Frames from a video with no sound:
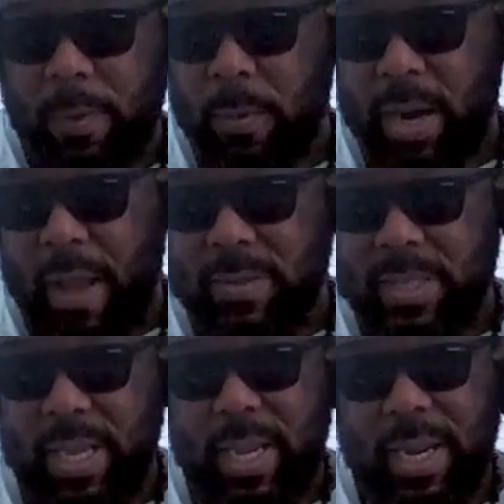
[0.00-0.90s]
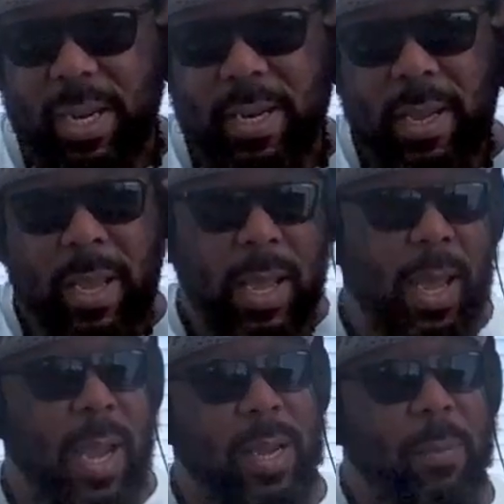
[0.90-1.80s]
from what I've seen.
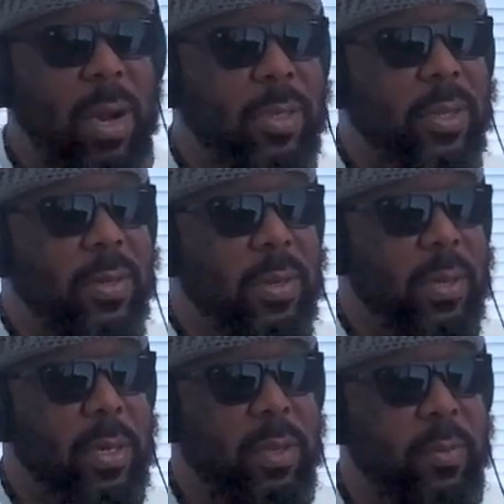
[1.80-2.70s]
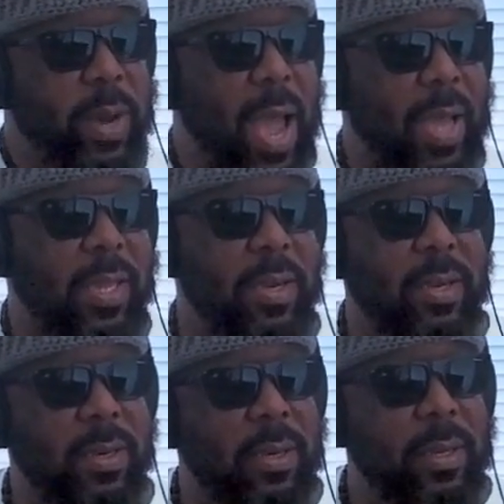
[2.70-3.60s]
And I'm also doing this reaction
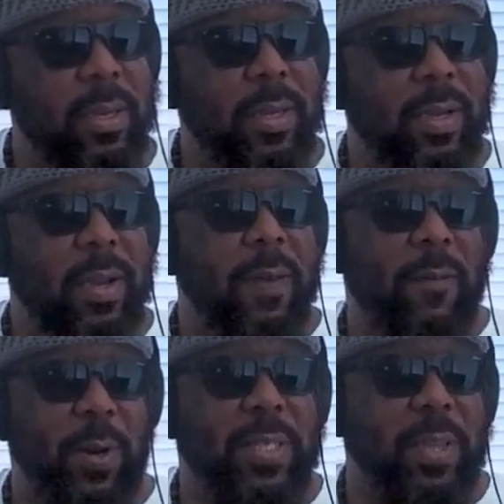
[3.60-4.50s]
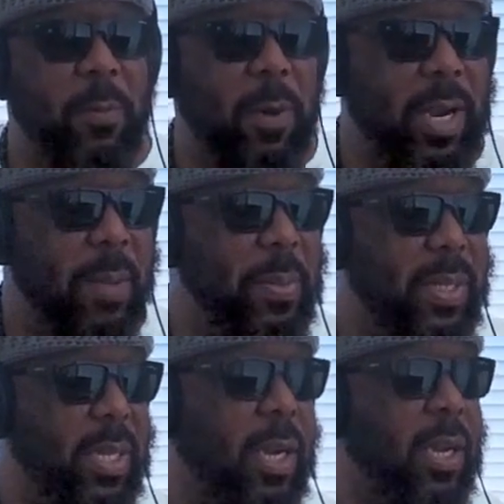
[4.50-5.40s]
for someone in
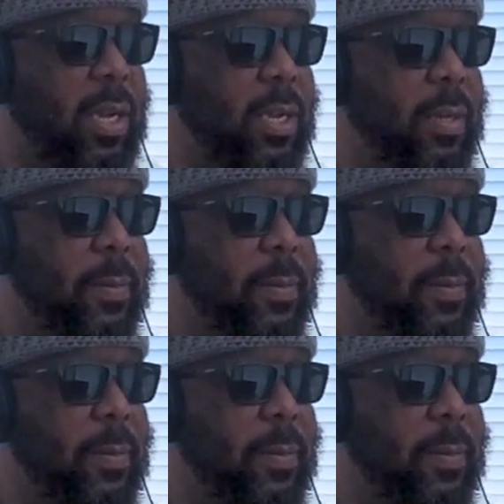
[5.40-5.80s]
particular.